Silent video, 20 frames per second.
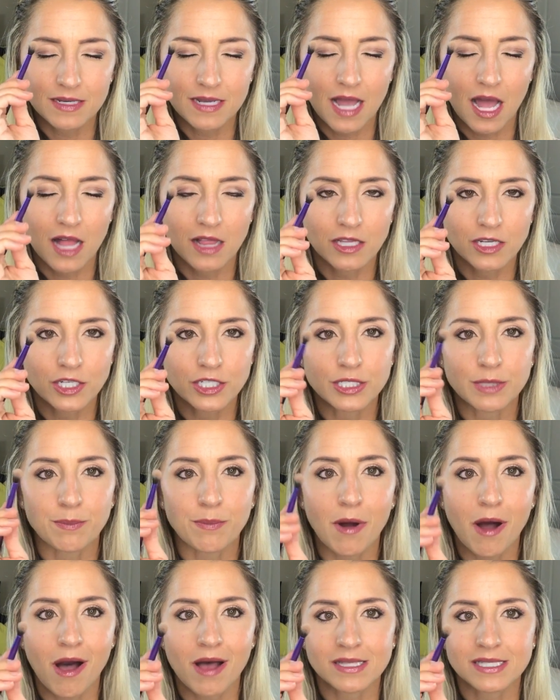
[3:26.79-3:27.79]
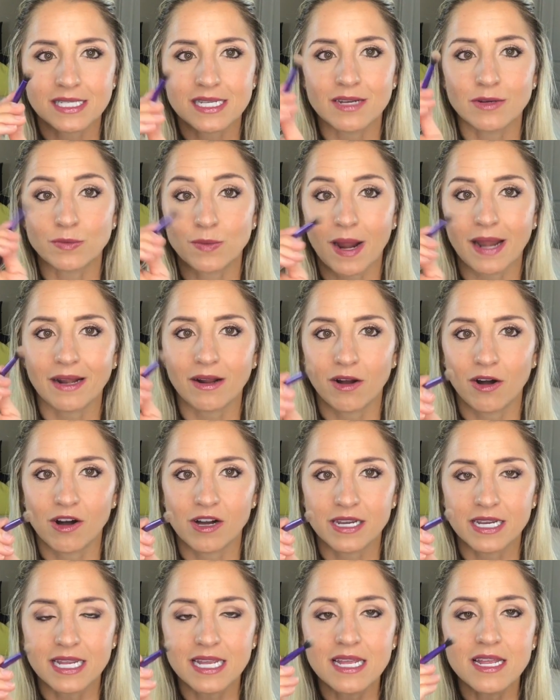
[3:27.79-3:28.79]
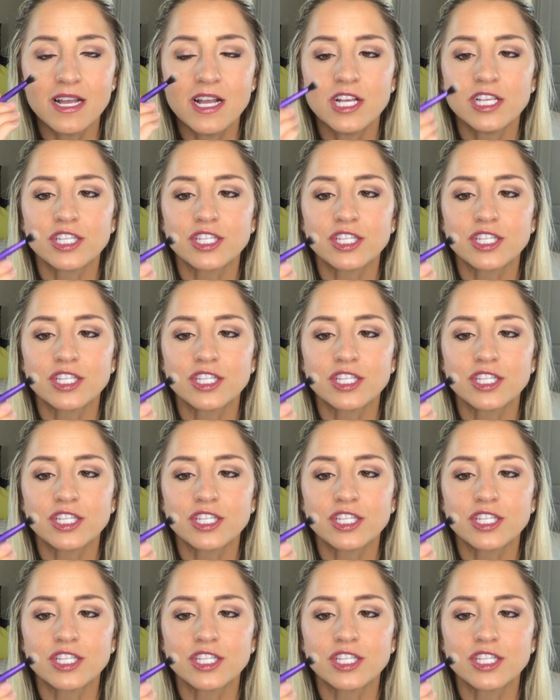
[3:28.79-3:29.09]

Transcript: color deposited right on it,